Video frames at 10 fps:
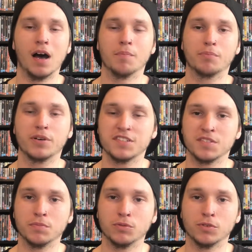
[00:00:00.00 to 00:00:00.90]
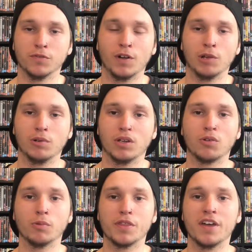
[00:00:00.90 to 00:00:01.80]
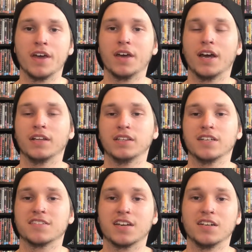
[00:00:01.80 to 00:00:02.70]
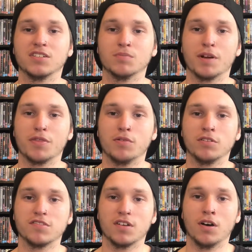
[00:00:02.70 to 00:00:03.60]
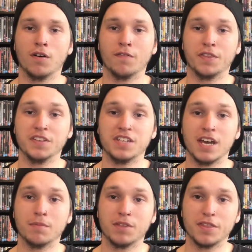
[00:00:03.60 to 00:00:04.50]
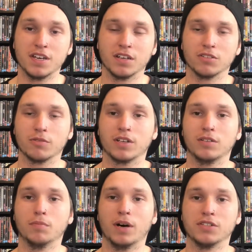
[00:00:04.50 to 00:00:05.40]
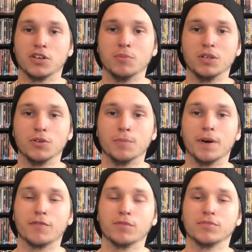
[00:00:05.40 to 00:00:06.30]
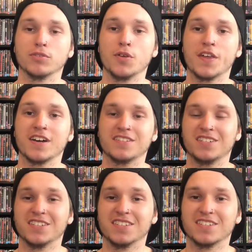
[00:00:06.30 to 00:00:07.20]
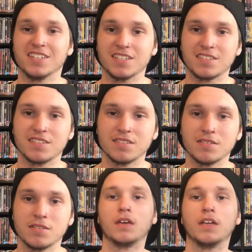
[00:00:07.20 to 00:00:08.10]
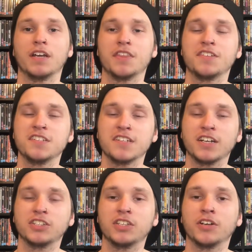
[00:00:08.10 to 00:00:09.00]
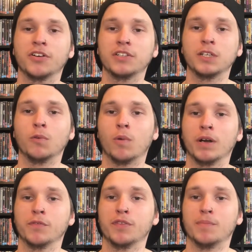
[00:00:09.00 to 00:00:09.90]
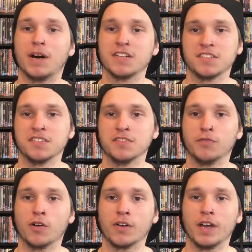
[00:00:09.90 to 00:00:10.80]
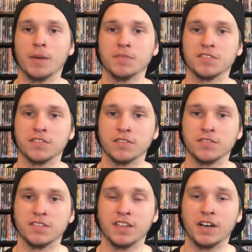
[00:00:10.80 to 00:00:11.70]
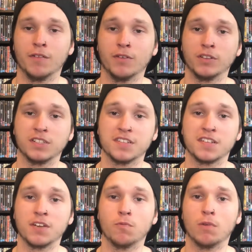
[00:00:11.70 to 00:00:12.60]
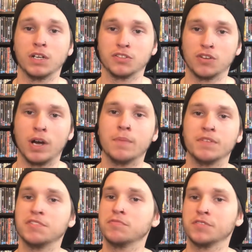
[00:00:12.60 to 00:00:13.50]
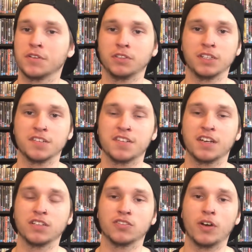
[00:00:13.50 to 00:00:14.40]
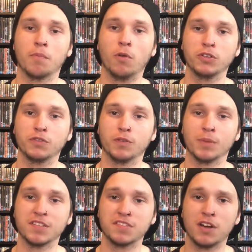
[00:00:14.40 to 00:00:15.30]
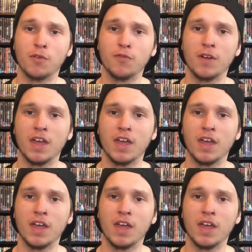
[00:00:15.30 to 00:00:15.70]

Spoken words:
pretty simple to follow along with. And let's get into my thoughts of The Damned Thing, directed by Tobe Hopper from 2006. Now, this is actually only one of the Masters of Horror episodes that I've only seen one time. This was only a second time watch for myself,